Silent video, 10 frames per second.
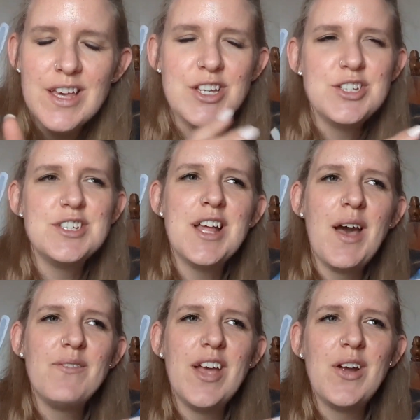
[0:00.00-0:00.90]
She's
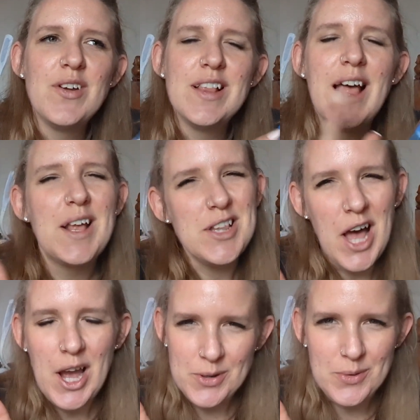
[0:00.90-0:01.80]
not very, like,
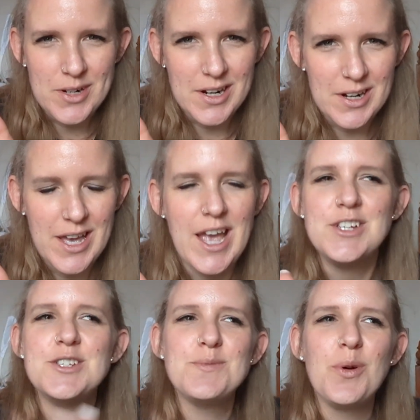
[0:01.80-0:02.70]
Law and Order, okay?
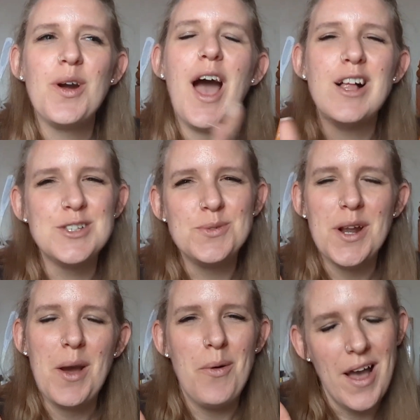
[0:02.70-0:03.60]
She's more, I'll do what
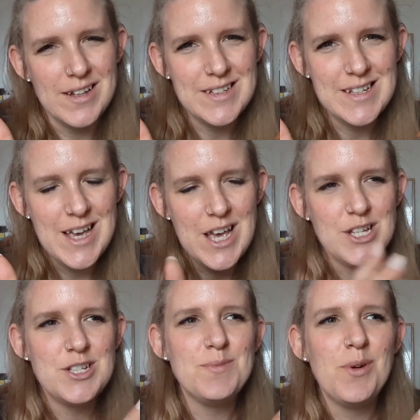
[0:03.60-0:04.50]
I want.
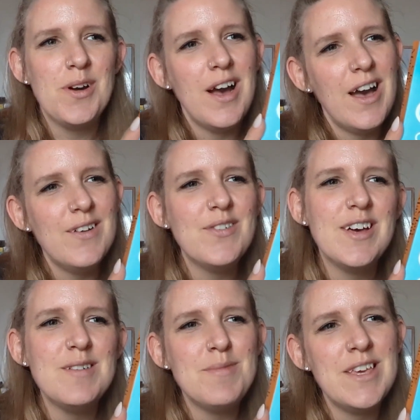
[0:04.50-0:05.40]
She's more, I've
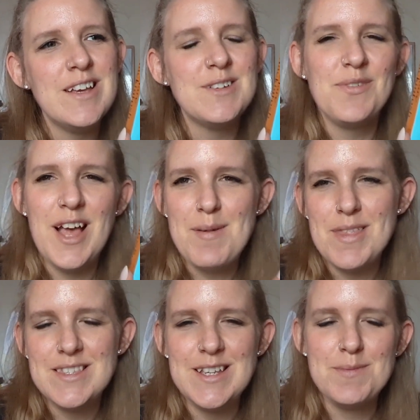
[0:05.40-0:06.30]
come here to fly by
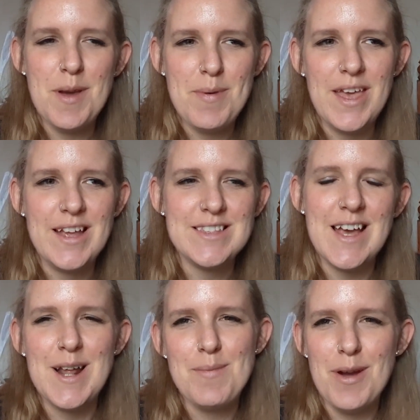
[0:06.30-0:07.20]
the seat of my pants
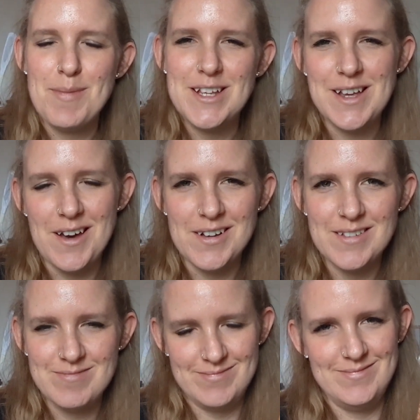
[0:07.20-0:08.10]
and I brought my dog.
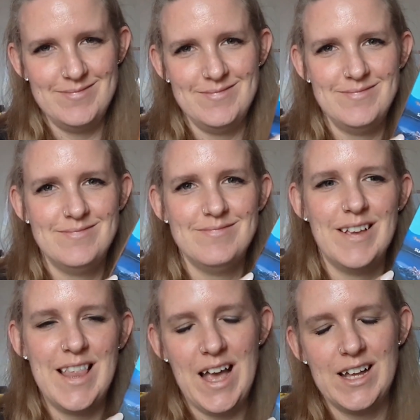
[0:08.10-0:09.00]

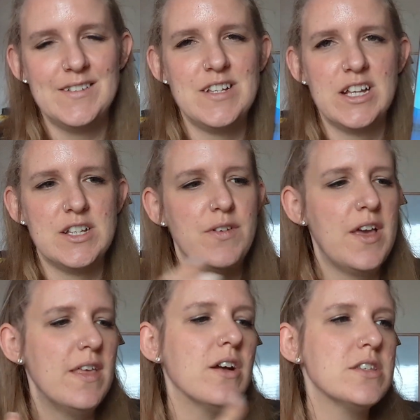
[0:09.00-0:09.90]
Like that kind of detective.
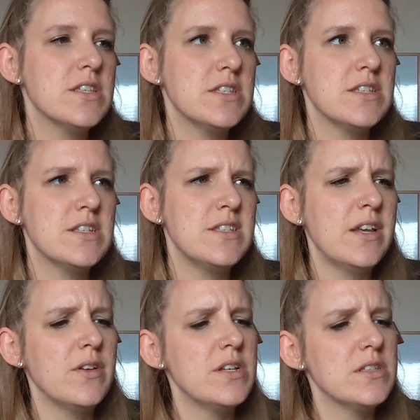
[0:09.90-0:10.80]
I think also this is a
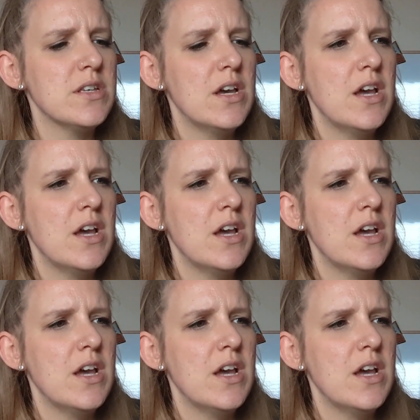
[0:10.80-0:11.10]
series.